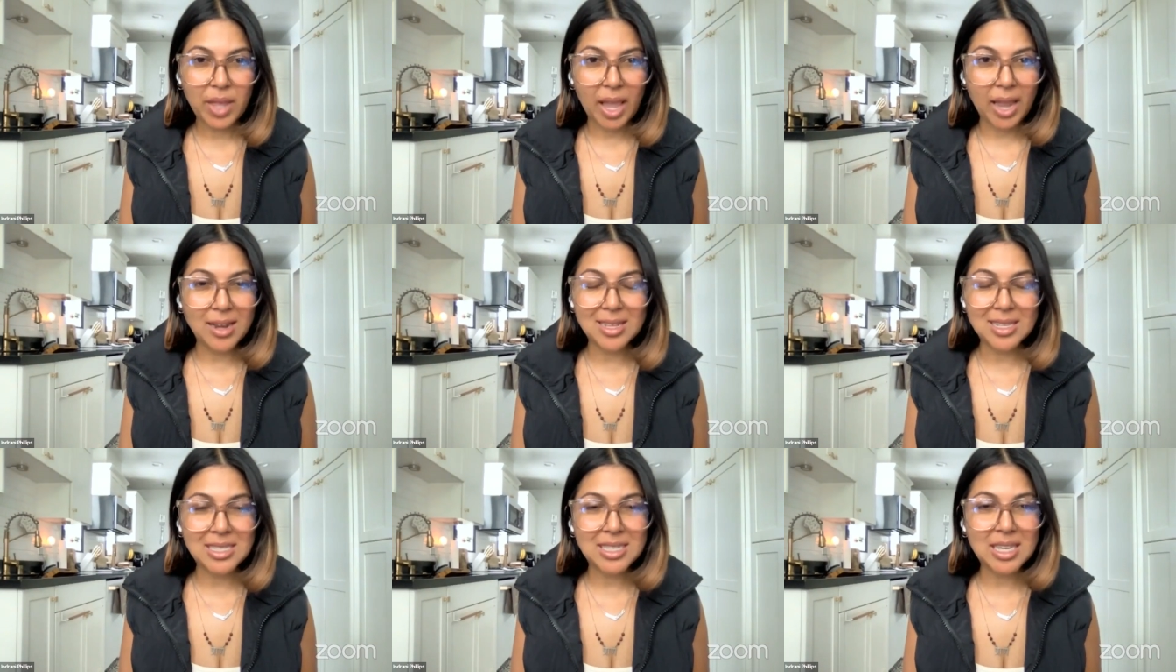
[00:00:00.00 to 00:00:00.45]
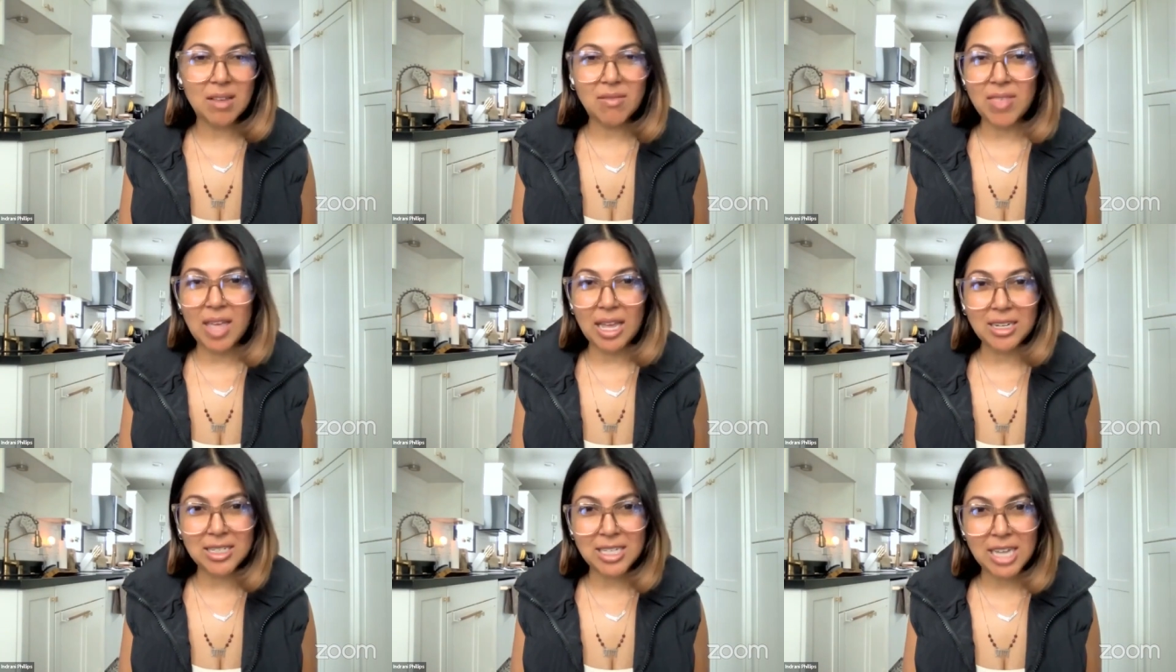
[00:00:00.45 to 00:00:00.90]
And instead
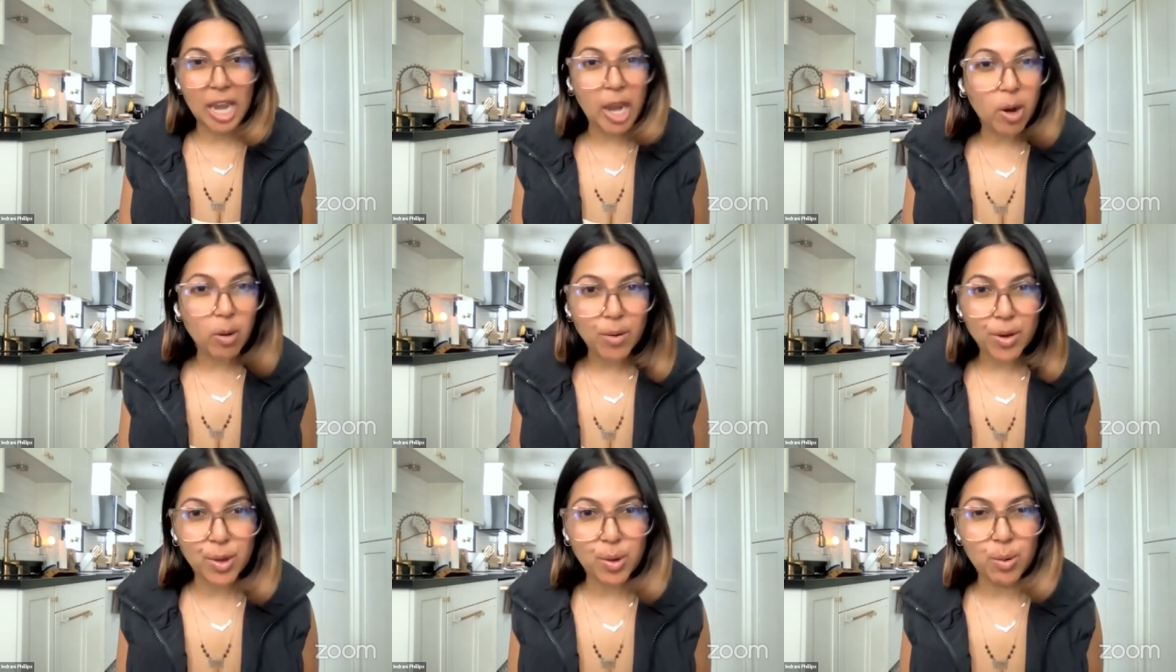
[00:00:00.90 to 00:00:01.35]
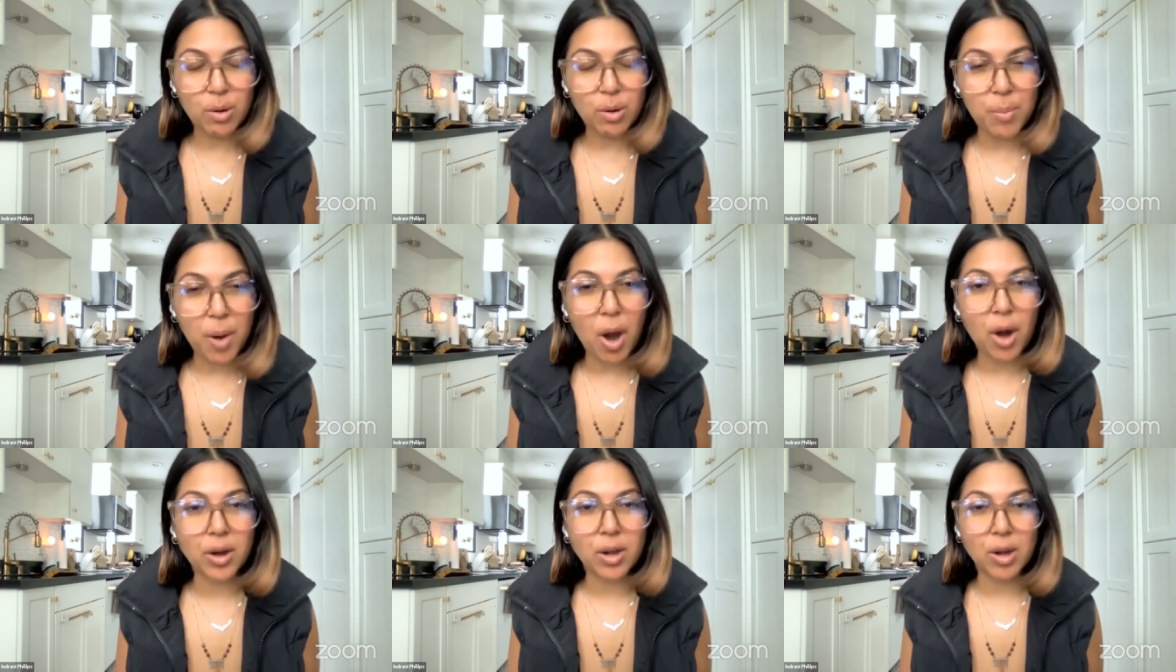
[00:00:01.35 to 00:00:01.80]
of that tearing you
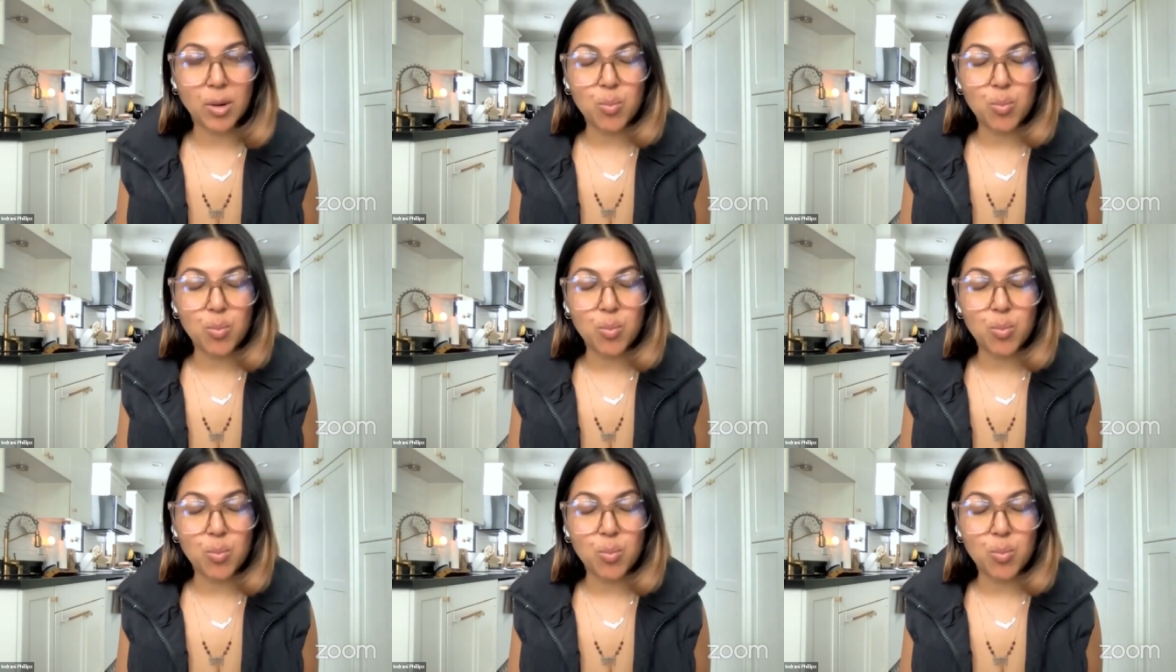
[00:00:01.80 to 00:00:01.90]
apart,